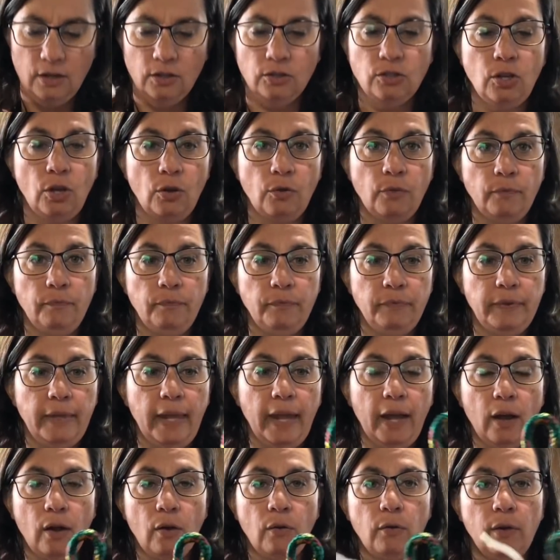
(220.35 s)
So
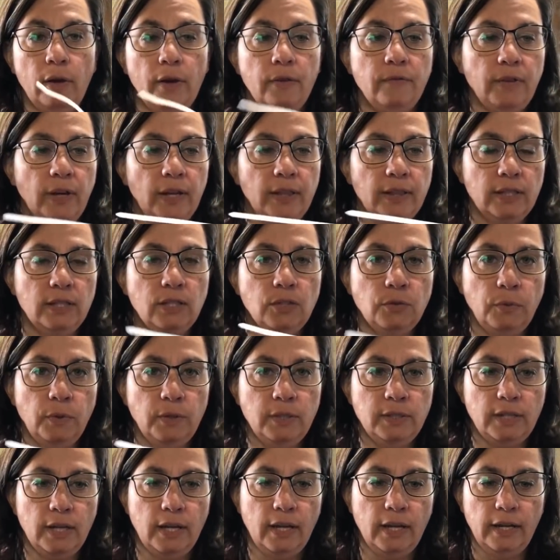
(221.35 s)
now I've got this
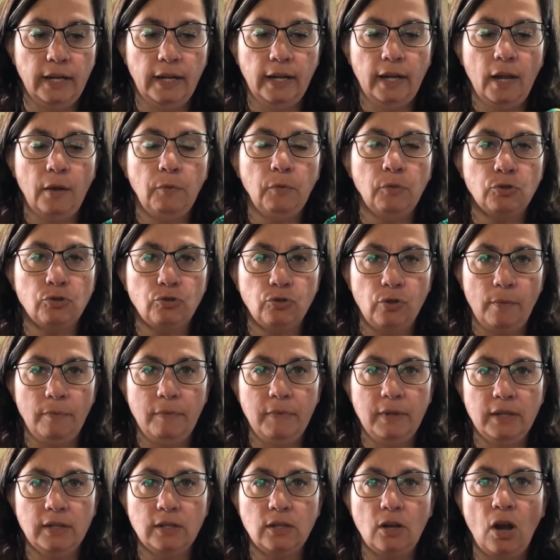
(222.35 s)
one done and I will
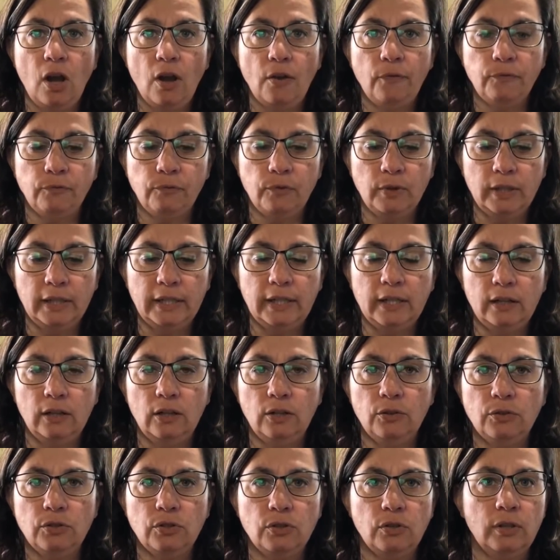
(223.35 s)
trim this off really
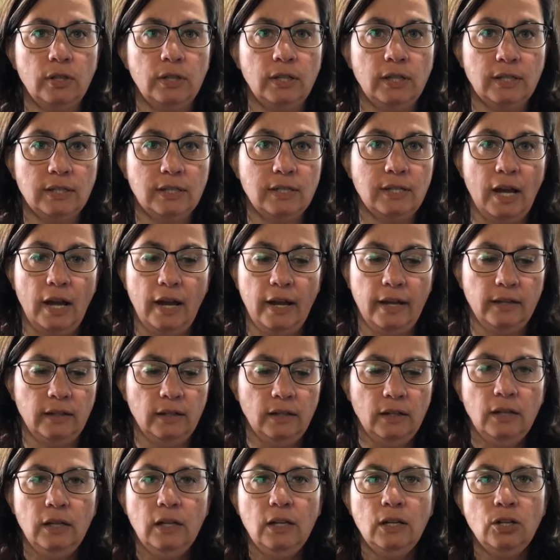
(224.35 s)
close so that it's not
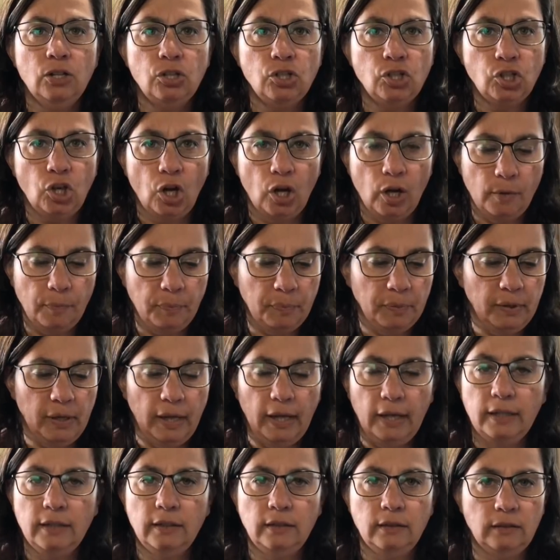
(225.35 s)
sharp
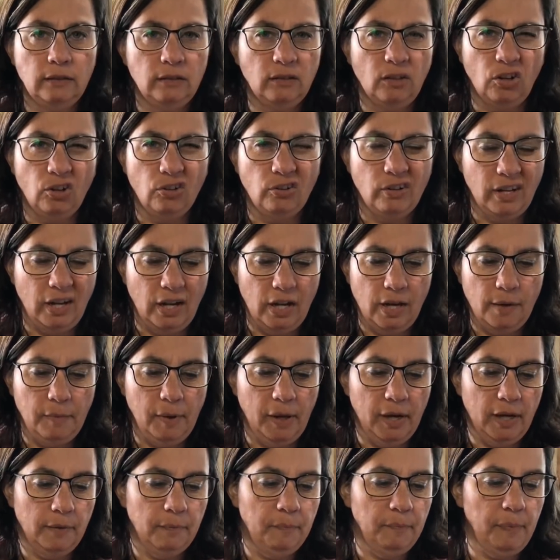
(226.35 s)
and hurting
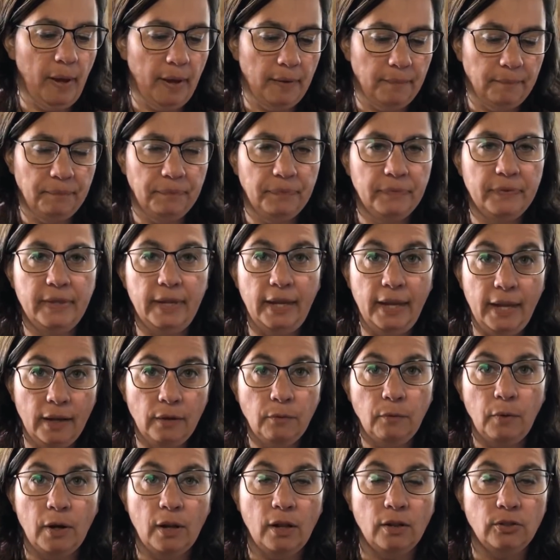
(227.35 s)
anybody. But
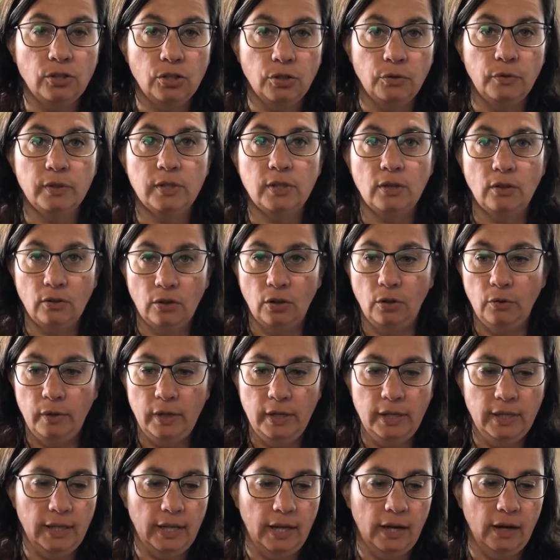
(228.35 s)
then what I'll do is I'll go
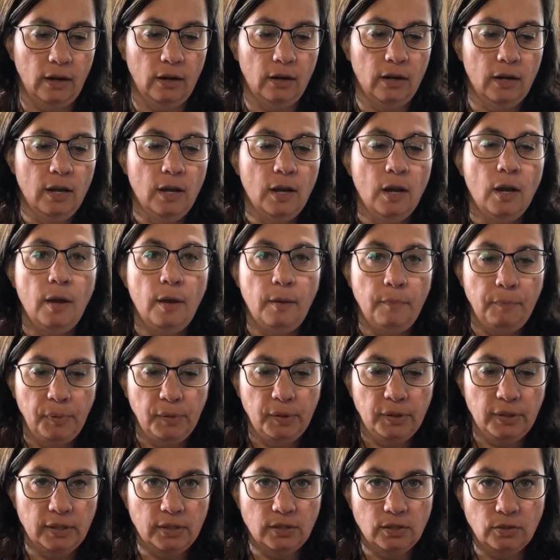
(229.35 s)
in there and
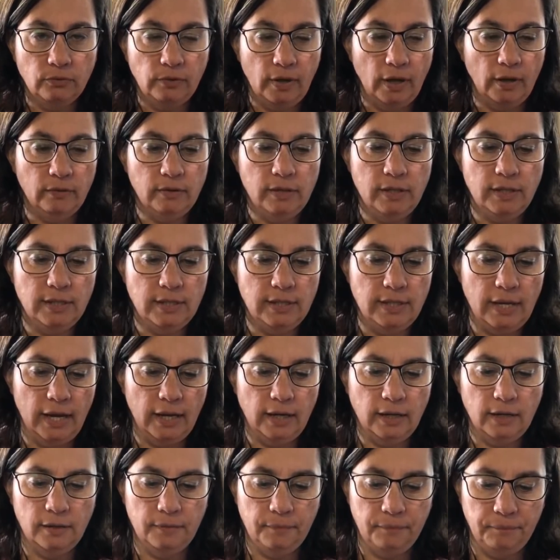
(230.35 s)
put this around his
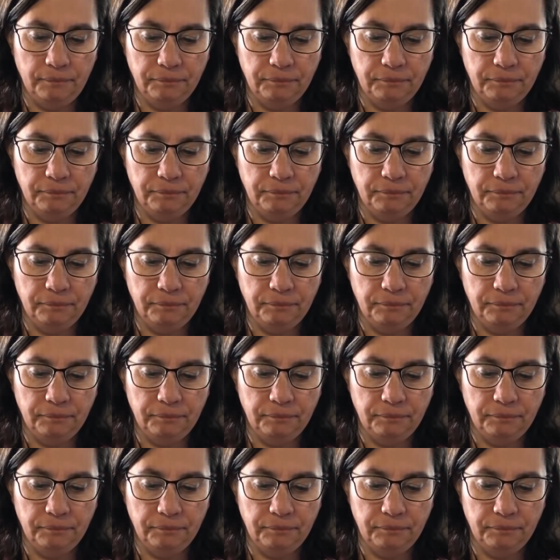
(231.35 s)
neck,